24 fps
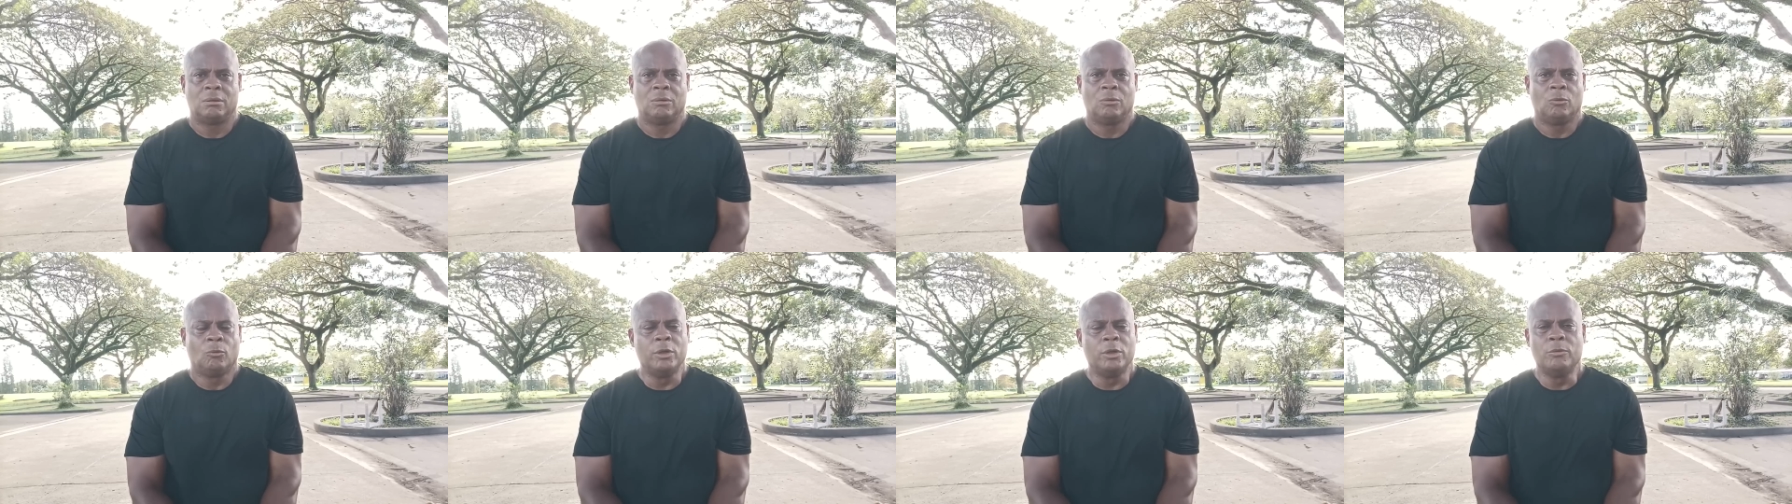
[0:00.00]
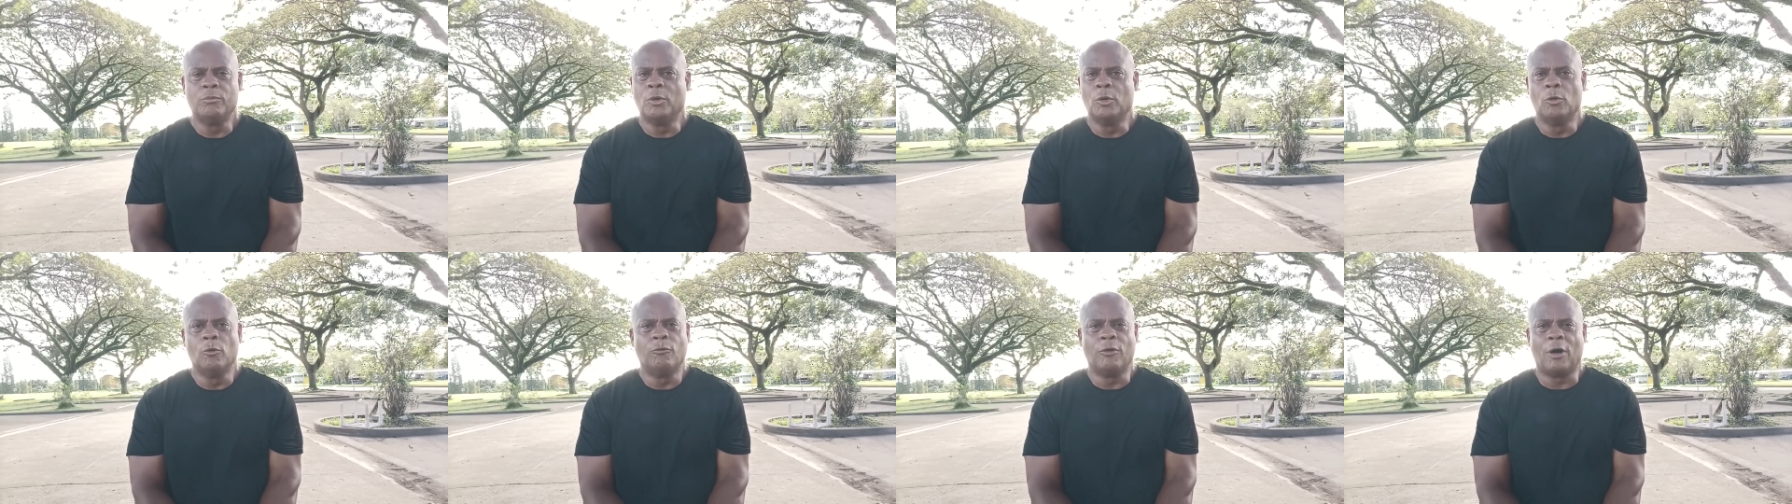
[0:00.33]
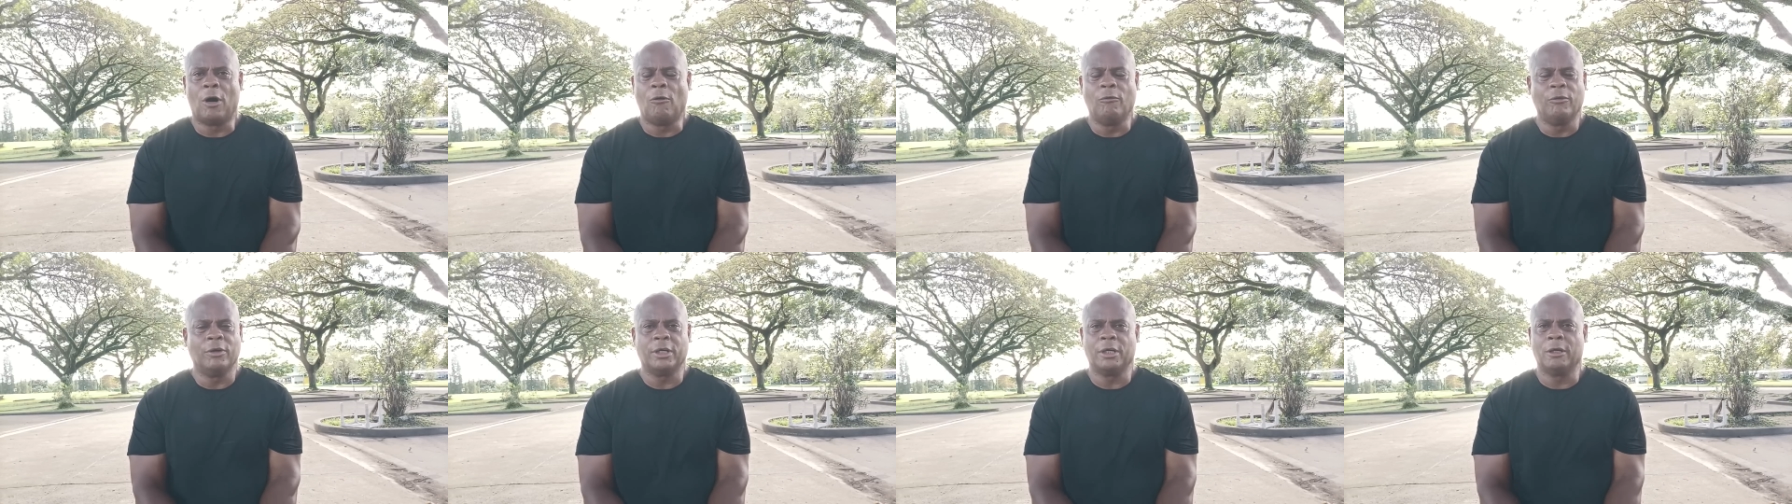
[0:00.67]
We move
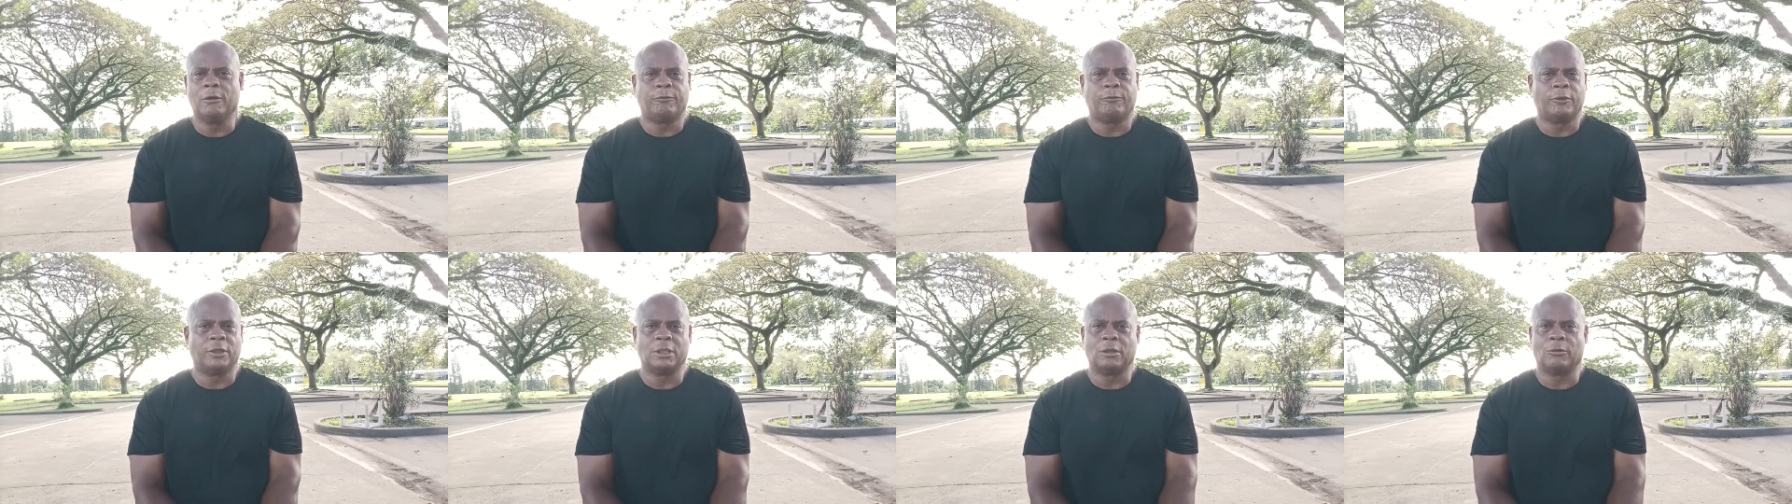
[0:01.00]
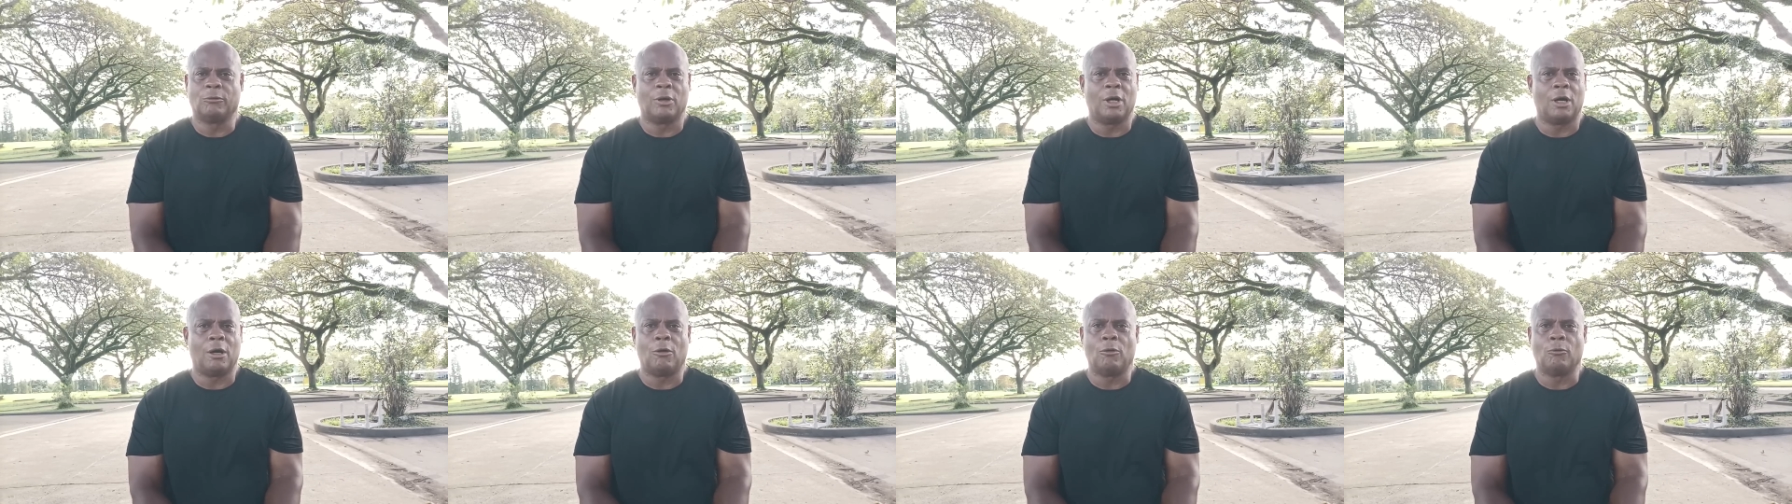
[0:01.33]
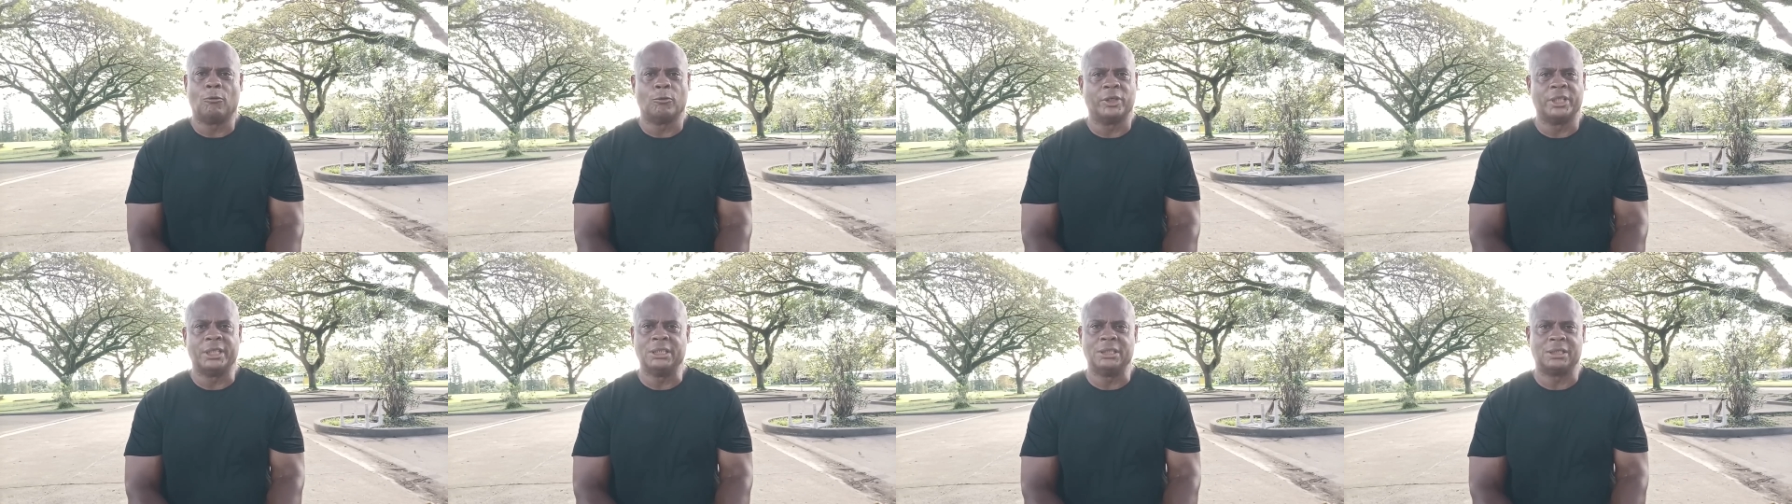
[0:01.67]
over here for the
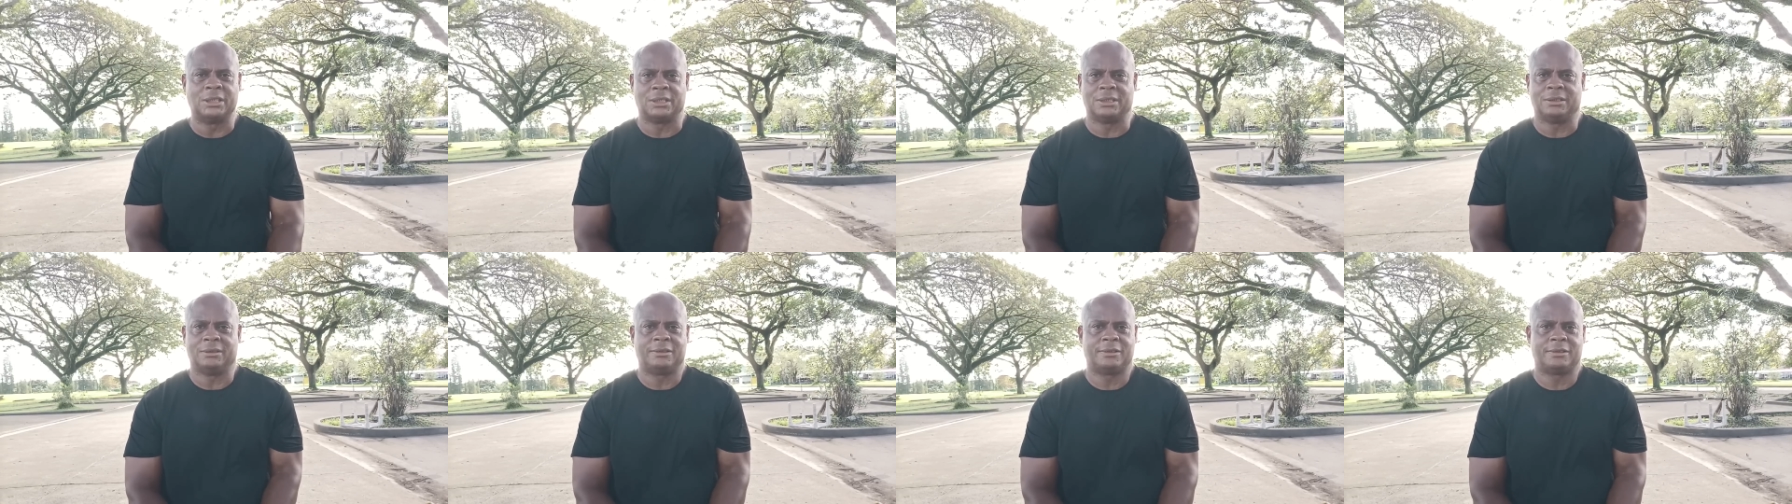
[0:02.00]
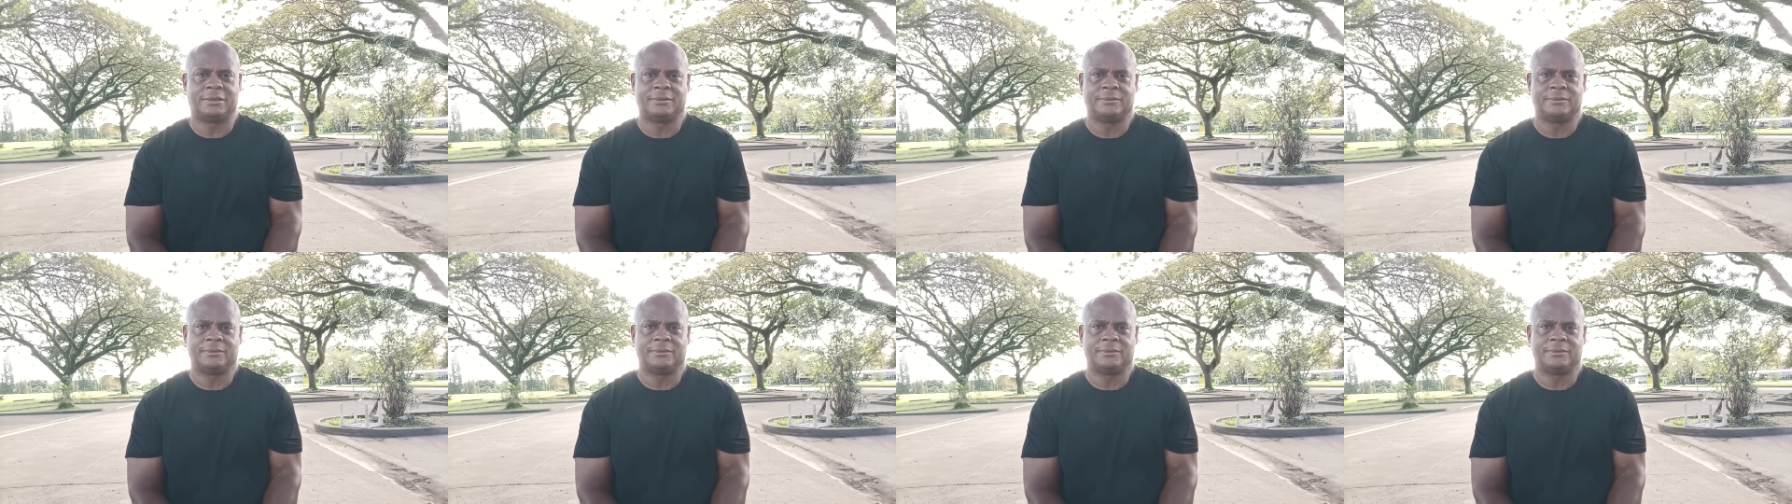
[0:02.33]
wrong reasons.